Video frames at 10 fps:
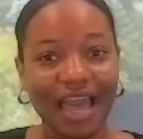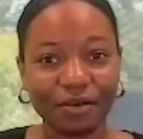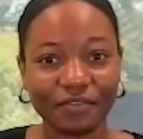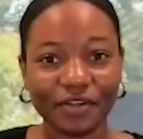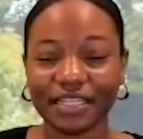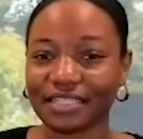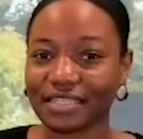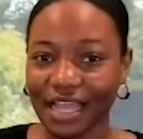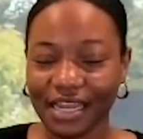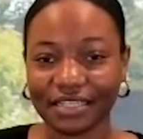However, it's
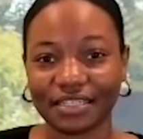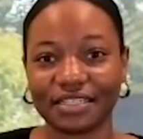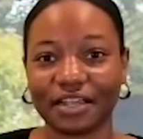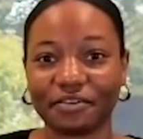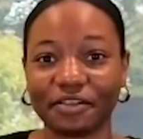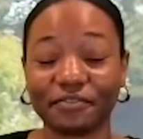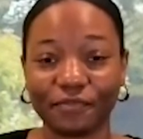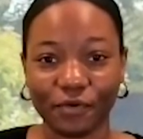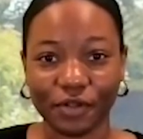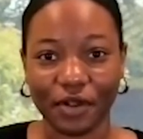not necessary
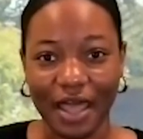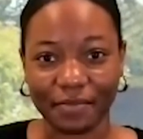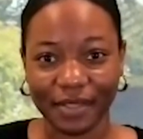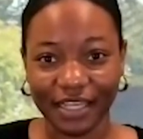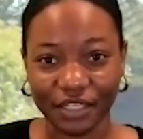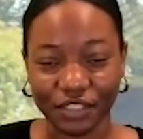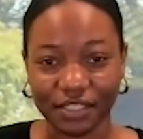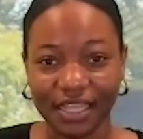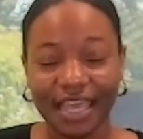for your application.